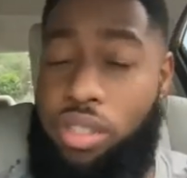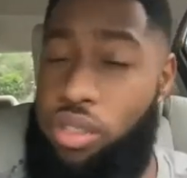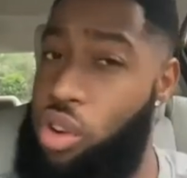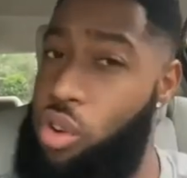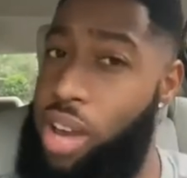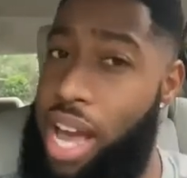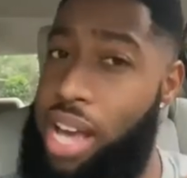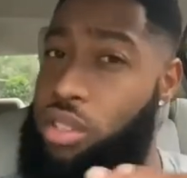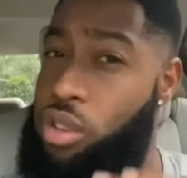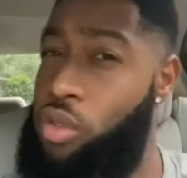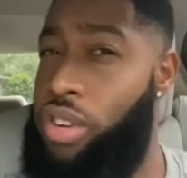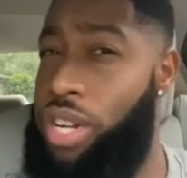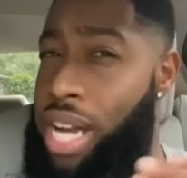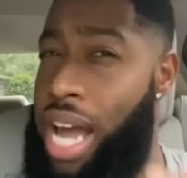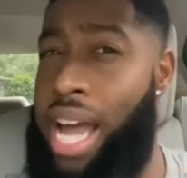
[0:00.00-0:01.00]
You know, he has
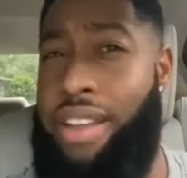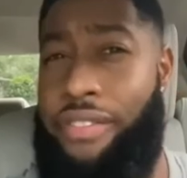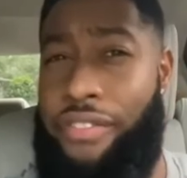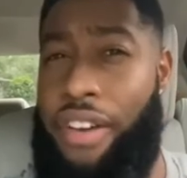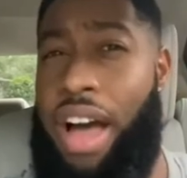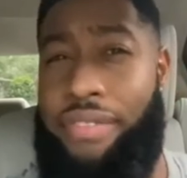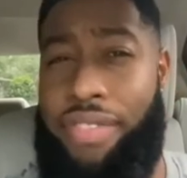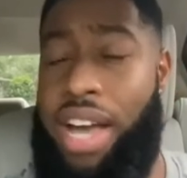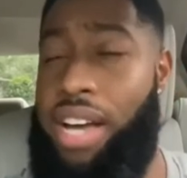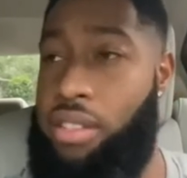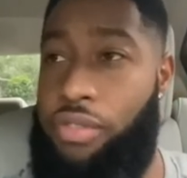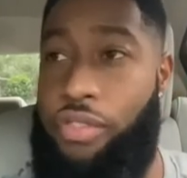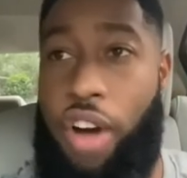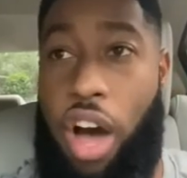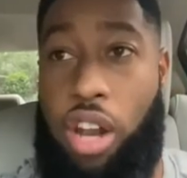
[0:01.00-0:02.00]
over
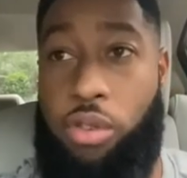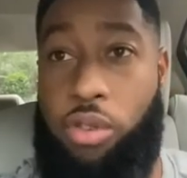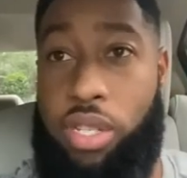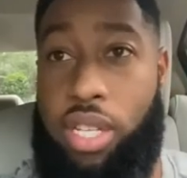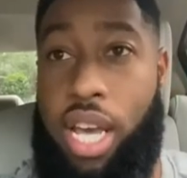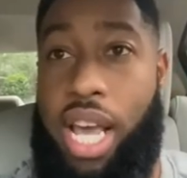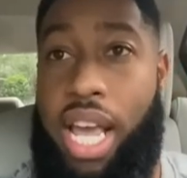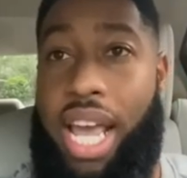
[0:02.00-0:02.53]
95,000 followers,